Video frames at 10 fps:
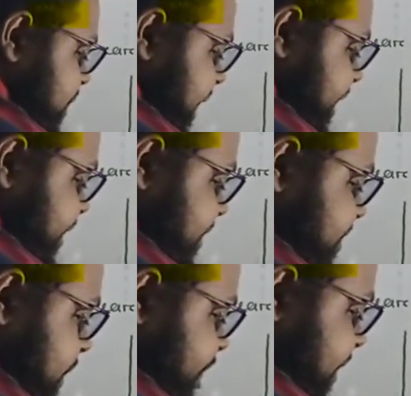the
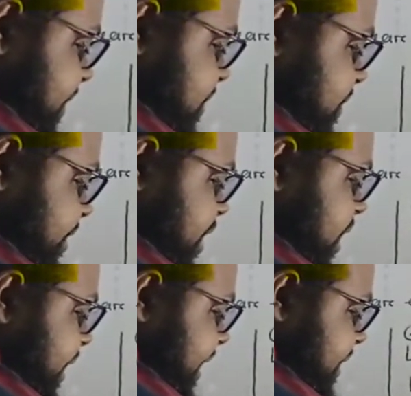increased
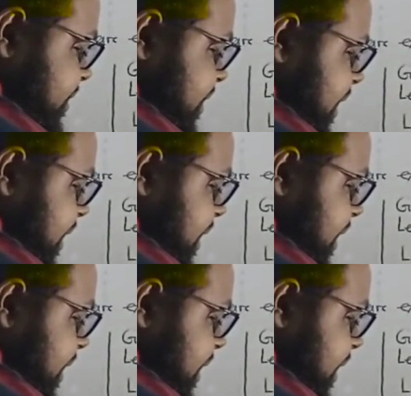temperature is